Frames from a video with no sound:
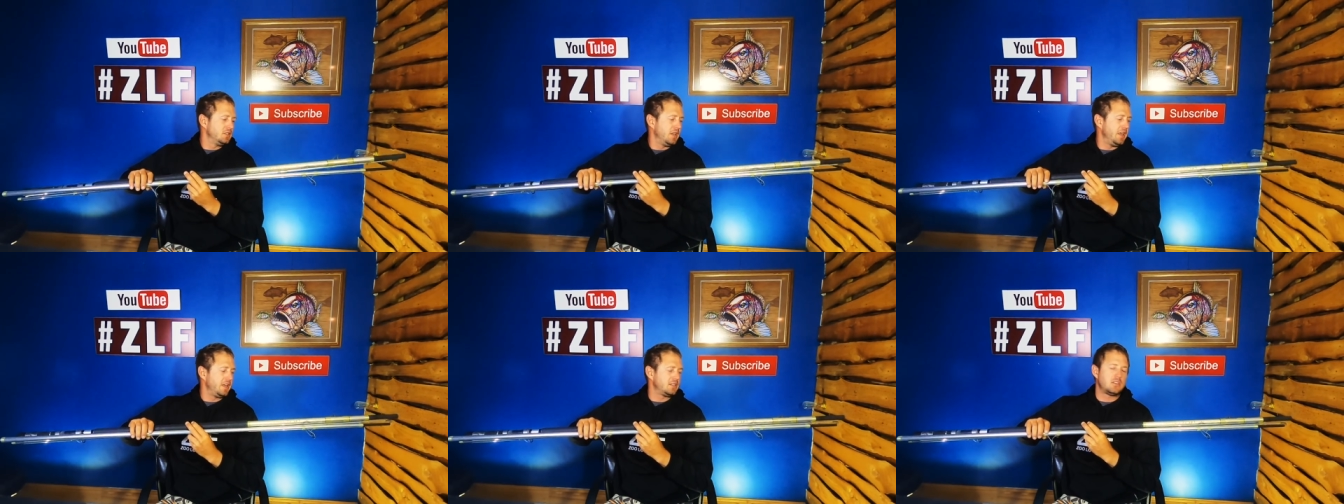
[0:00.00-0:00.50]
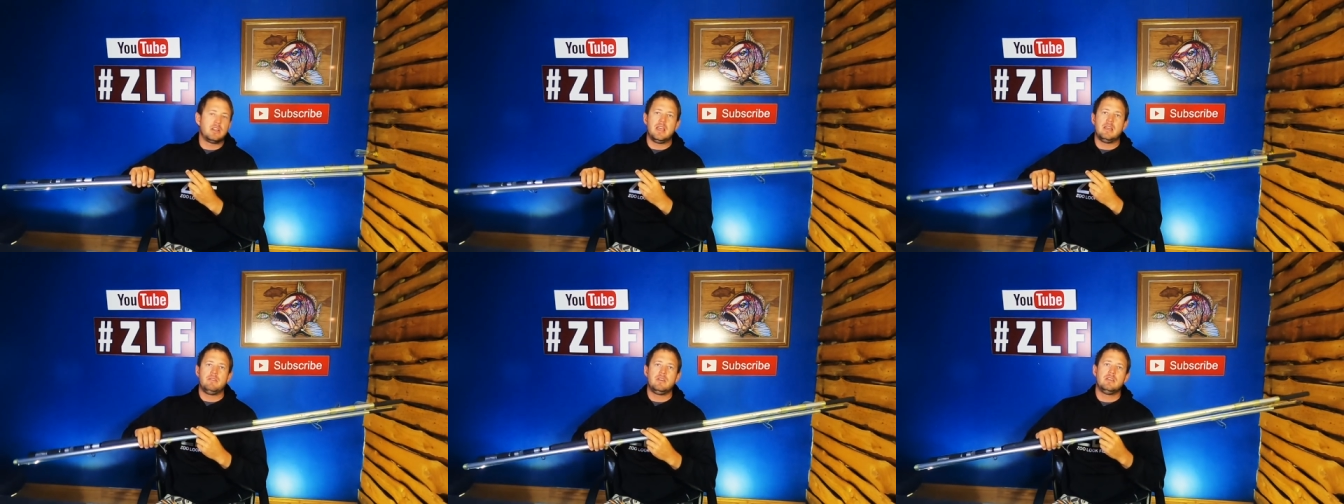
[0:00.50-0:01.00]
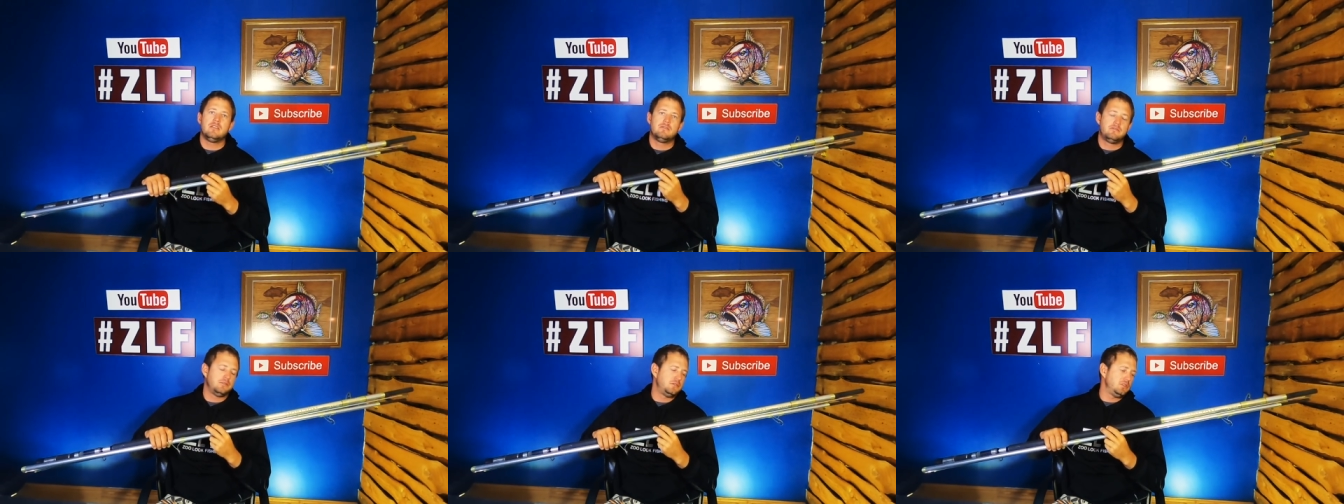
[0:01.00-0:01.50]
the extra heavy
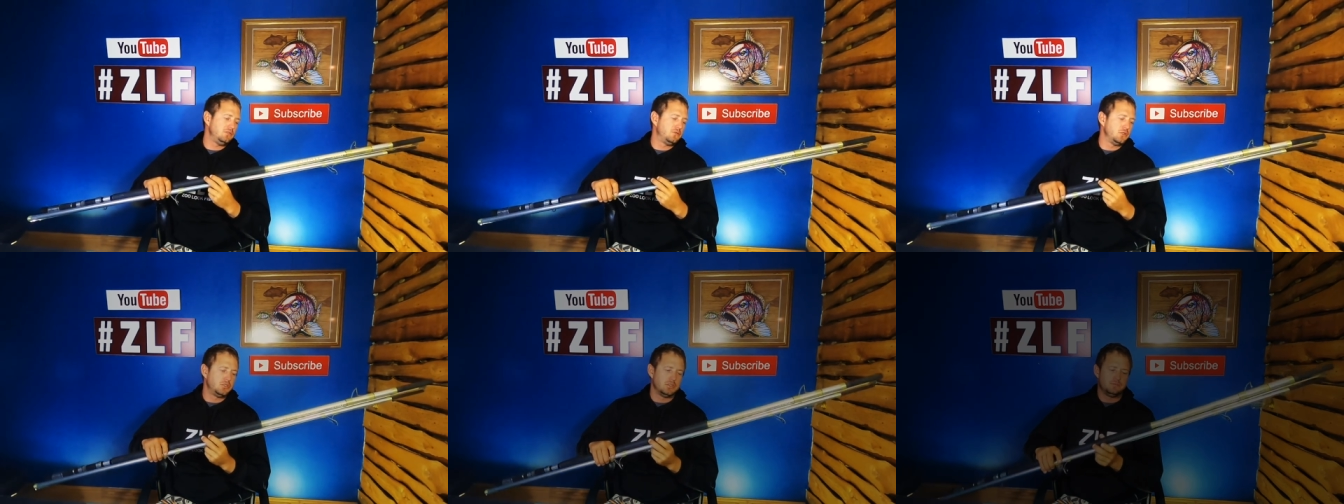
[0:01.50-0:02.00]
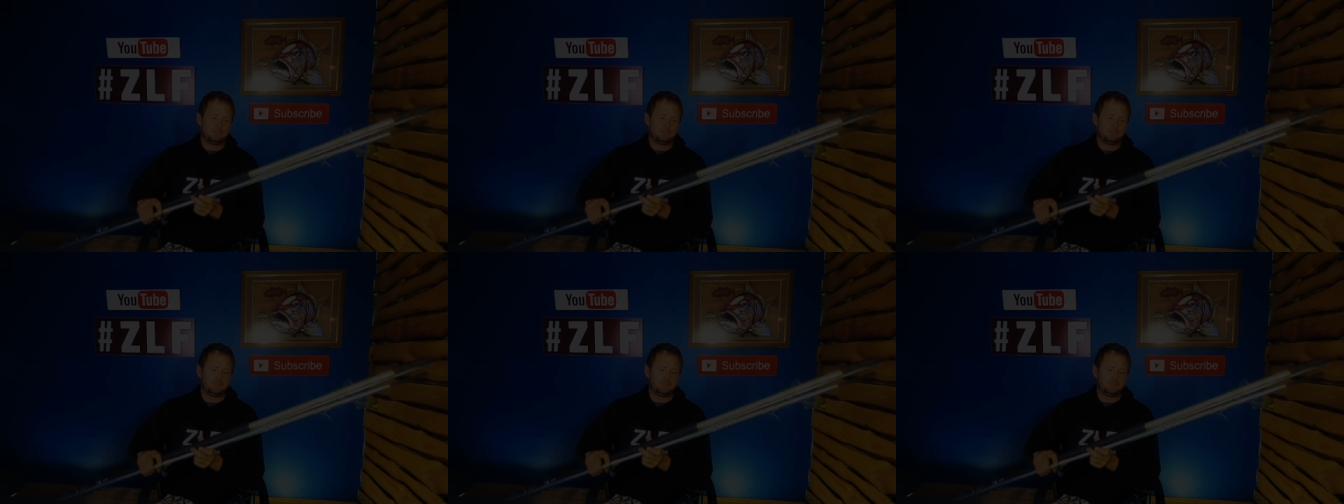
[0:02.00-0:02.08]
15 foot.